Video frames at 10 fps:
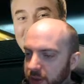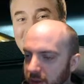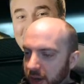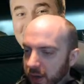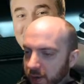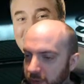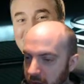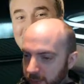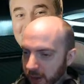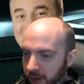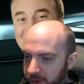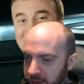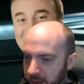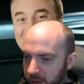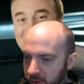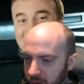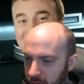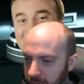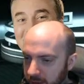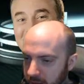to AI flight paths and traversal
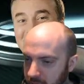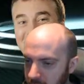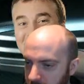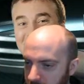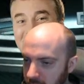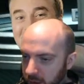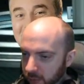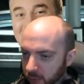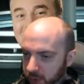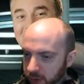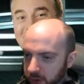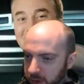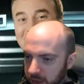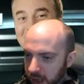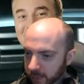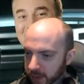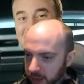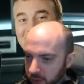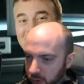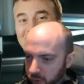abilities, do you think we will soon see
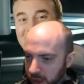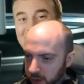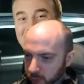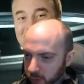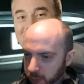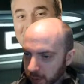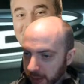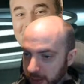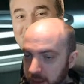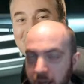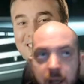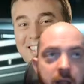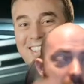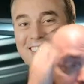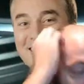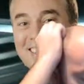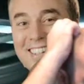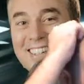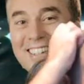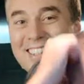NPC-controlled transports between planets? So,
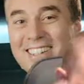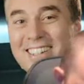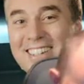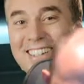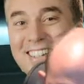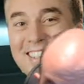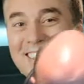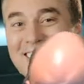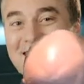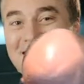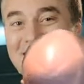yes, I do.